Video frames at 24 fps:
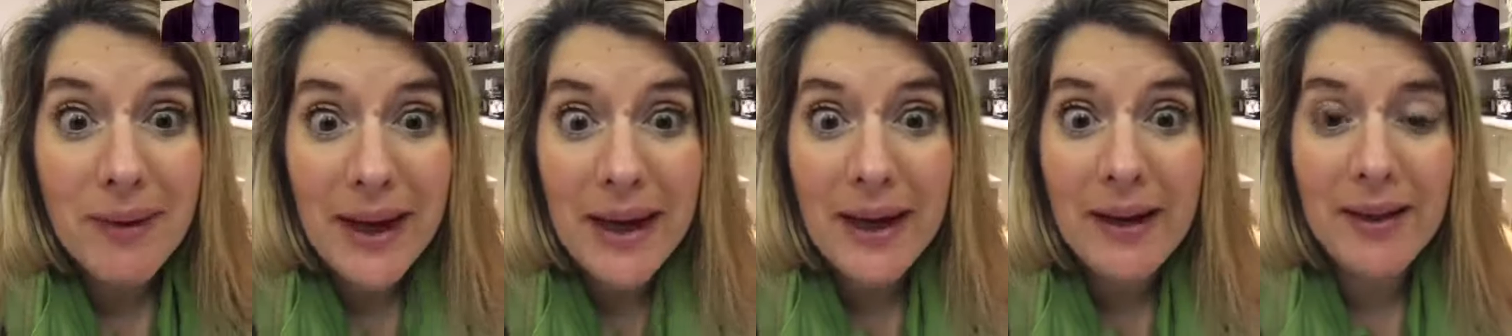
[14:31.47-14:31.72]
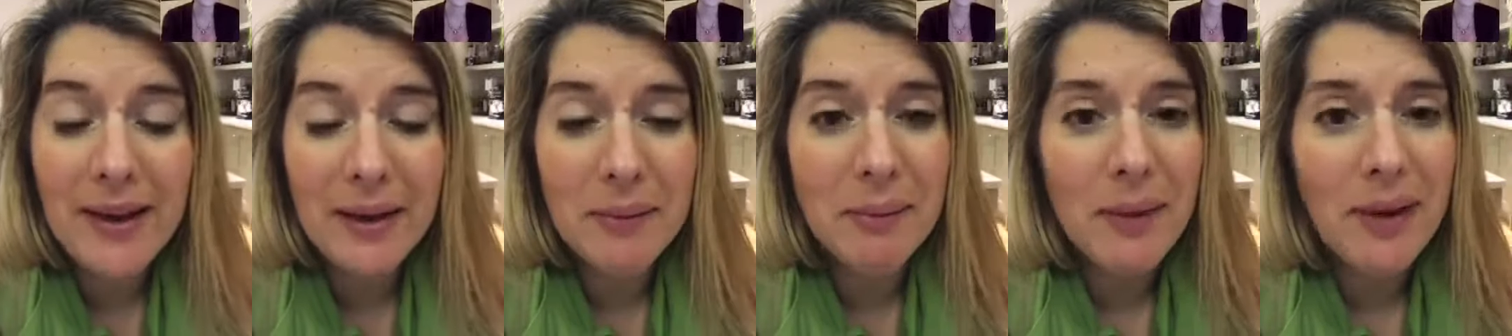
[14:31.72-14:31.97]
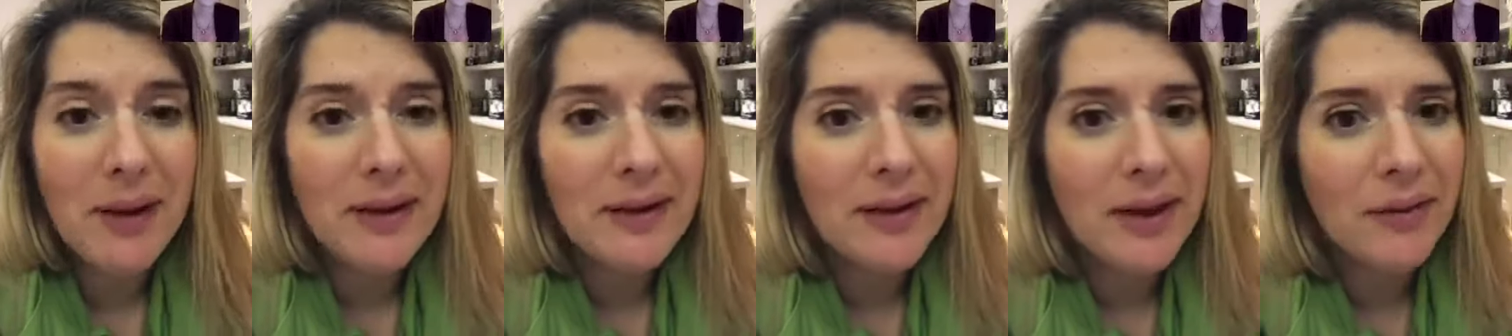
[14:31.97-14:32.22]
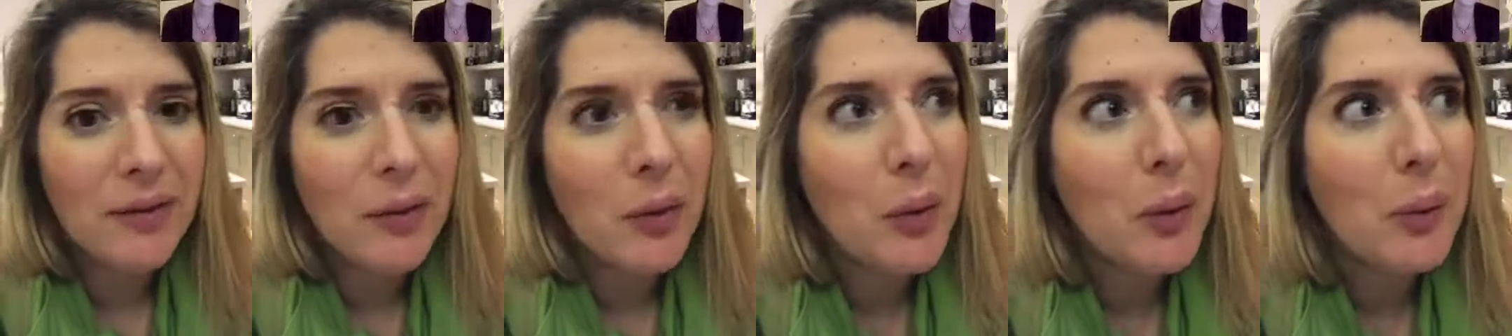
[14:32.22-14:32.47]
because I'm planning to have
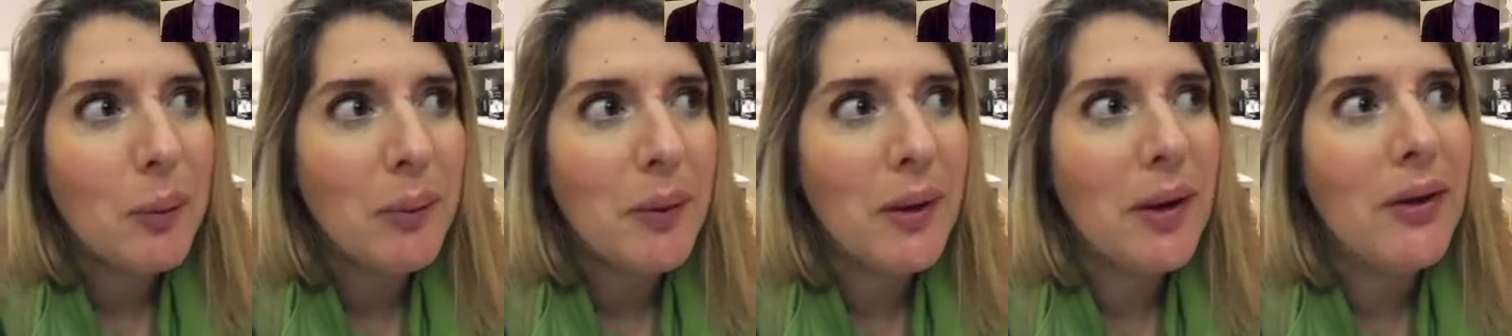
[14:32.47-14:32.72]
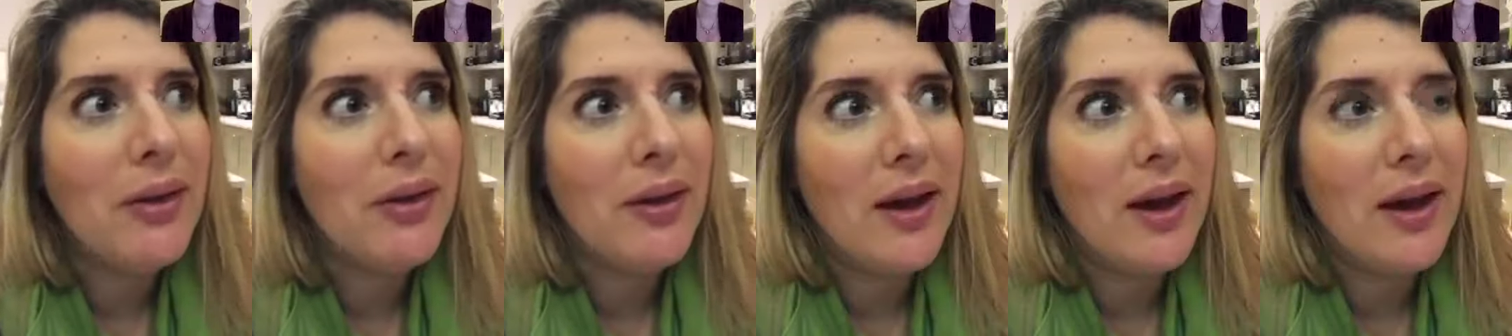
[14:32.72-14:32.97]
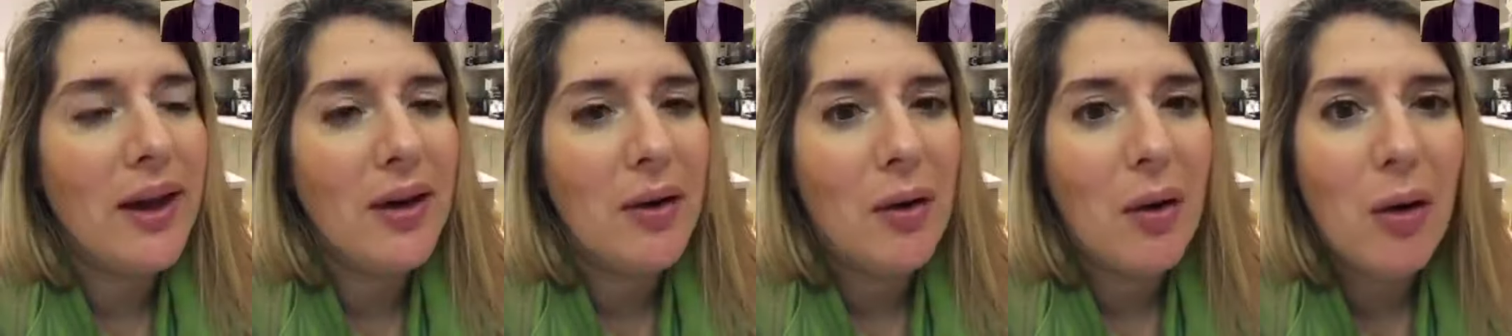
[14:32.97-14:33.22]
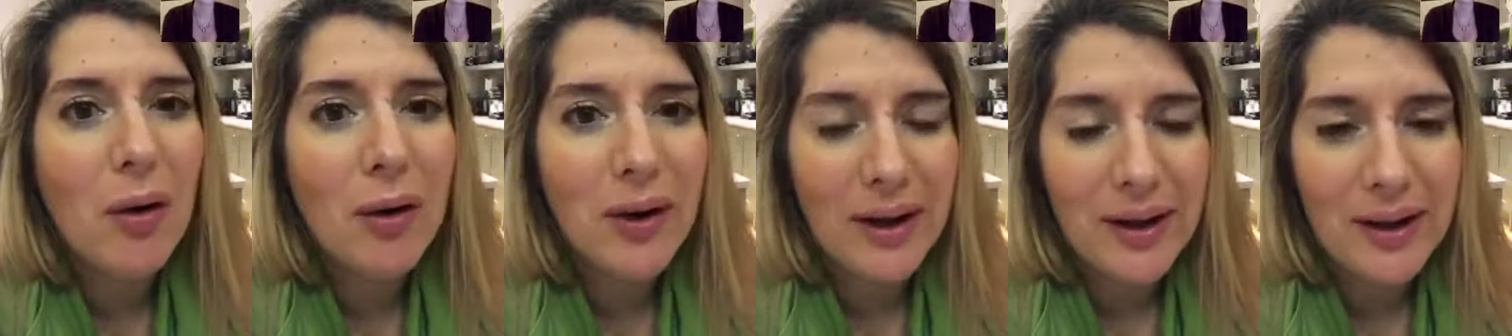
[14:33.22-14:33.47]
a home birth in
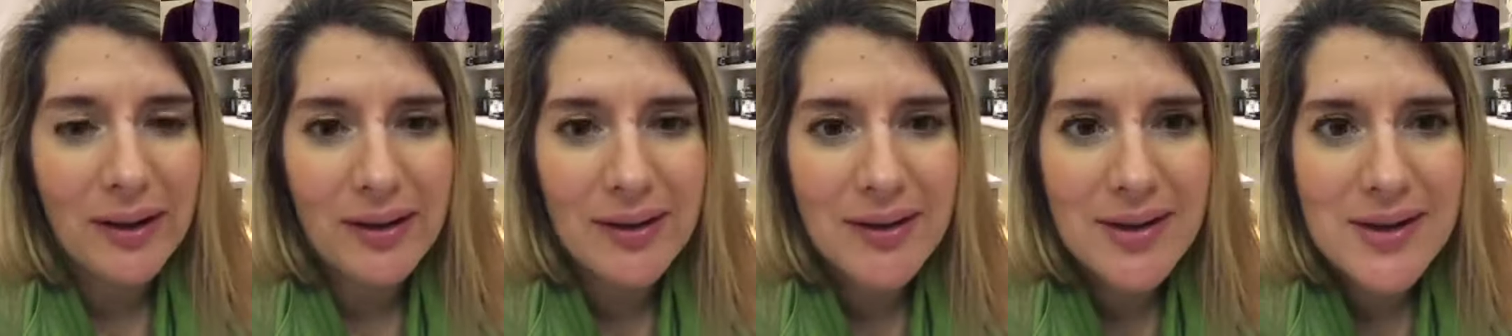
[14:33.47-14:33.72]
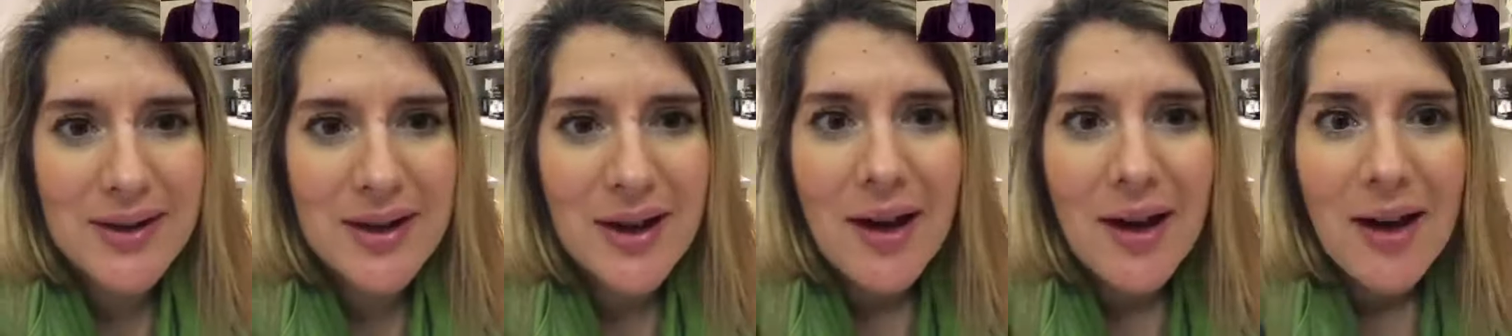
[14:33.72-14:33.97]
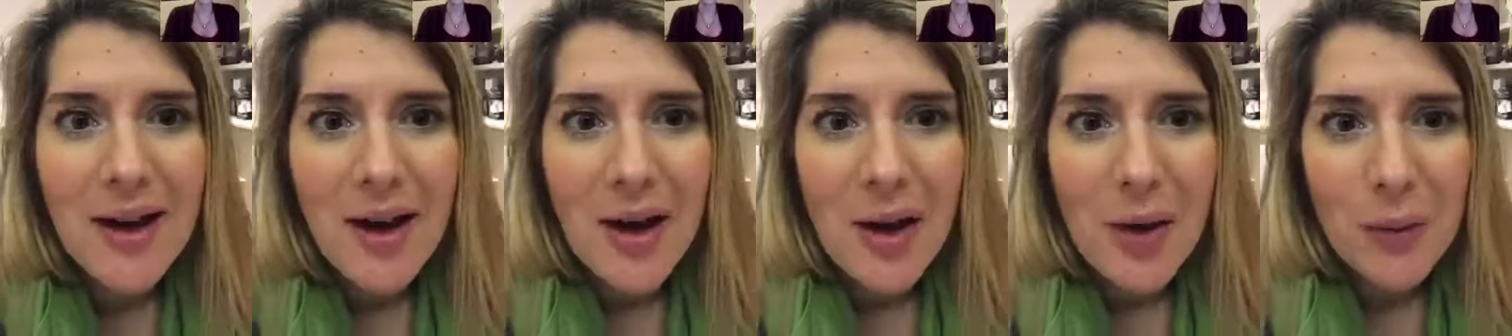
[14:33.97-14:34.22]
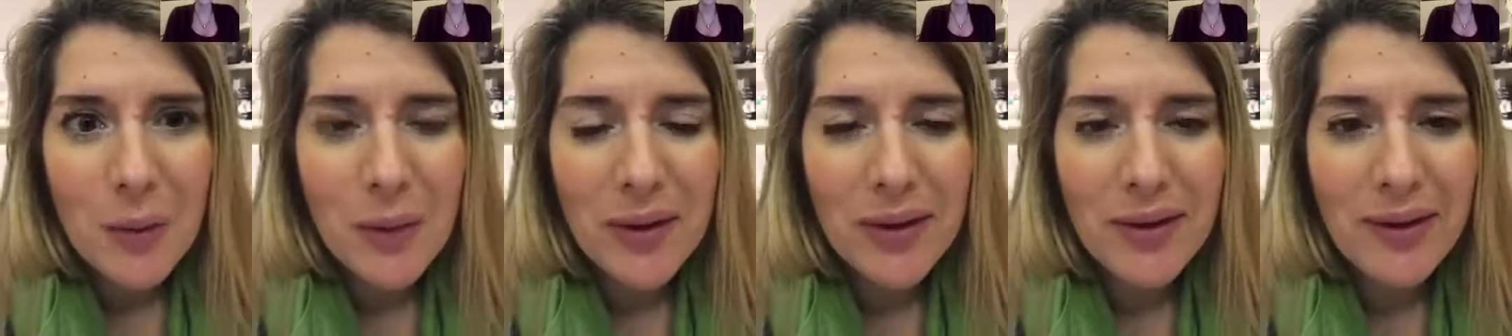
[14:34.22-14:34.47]
August
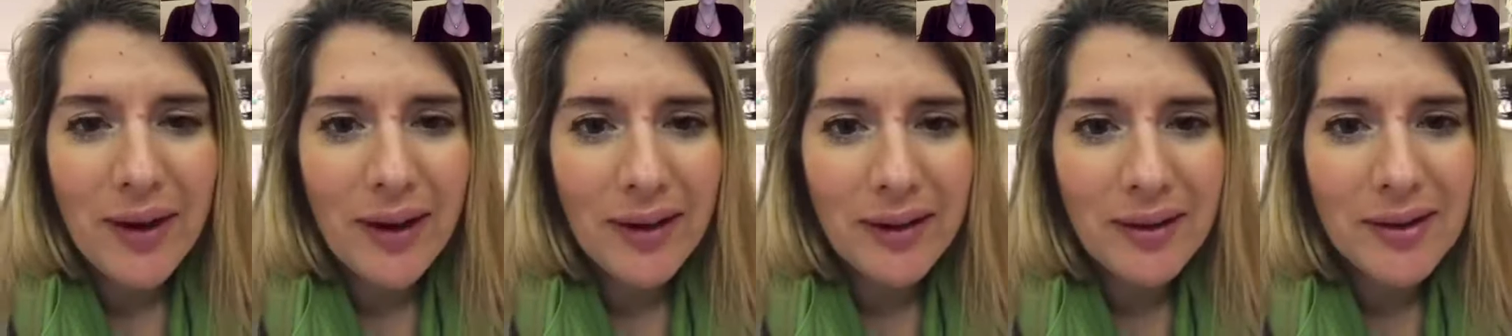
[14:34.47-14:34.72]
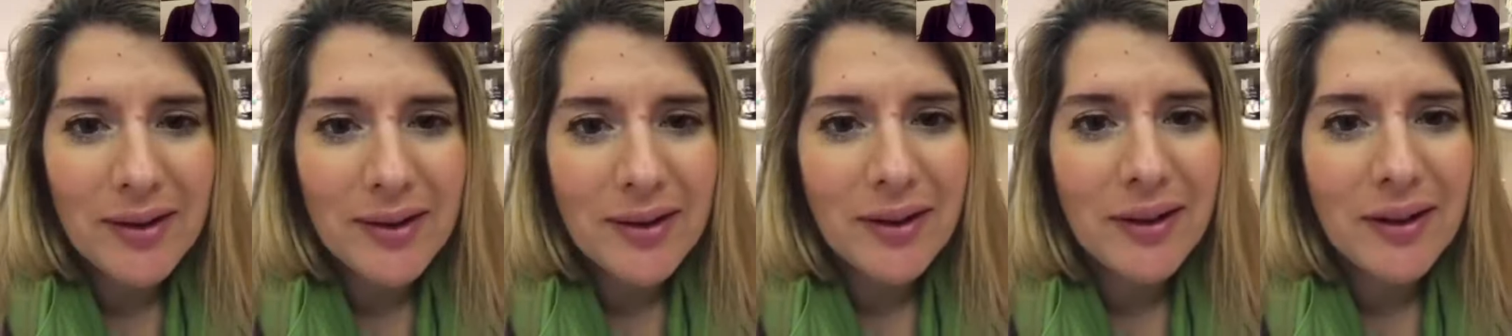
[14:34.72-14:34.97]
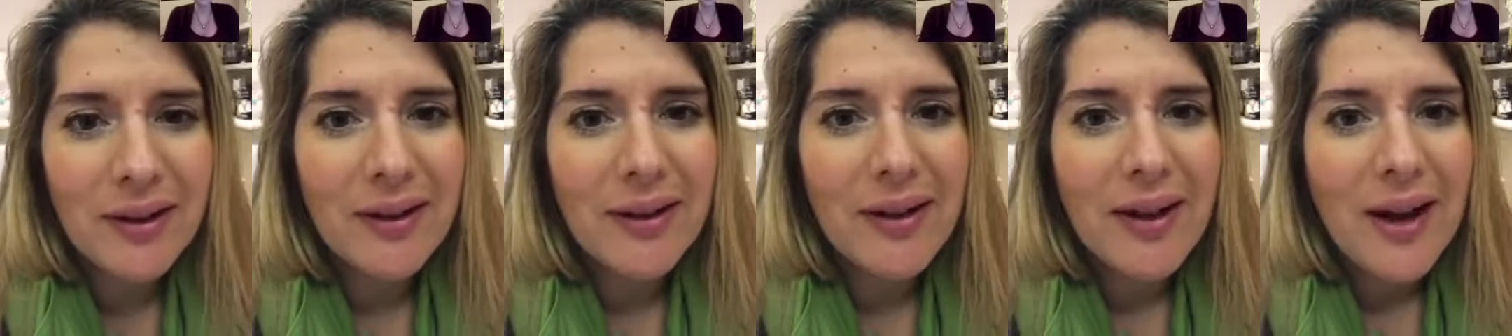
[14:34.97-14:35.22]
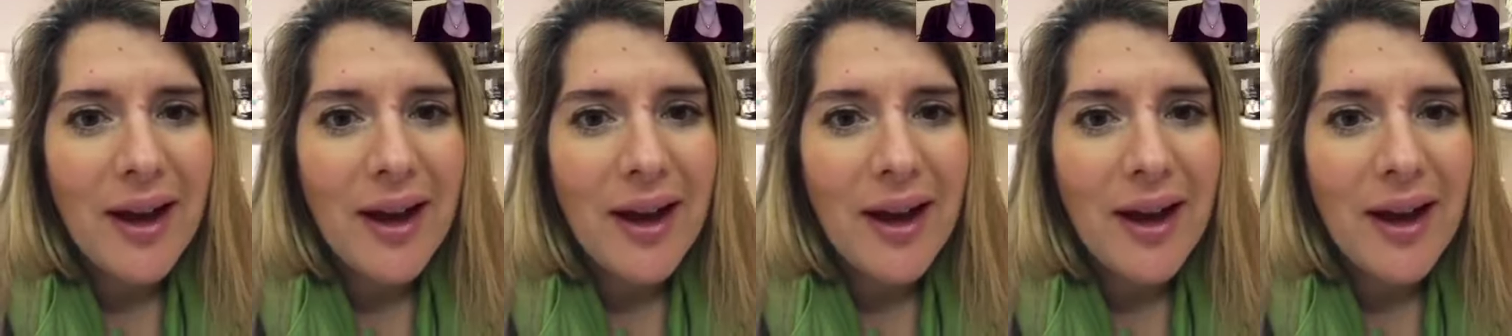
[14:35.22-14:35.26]
with Alistair,